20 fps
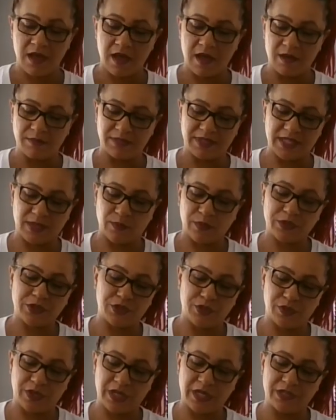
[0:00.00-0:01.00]
um, see
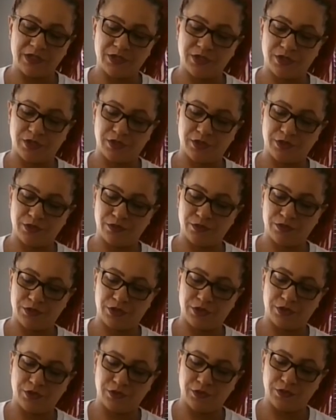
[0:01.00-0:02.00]
what you can do
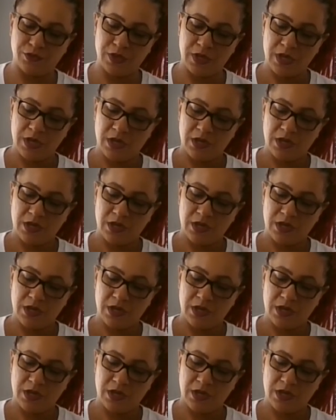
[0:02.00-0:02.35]
to,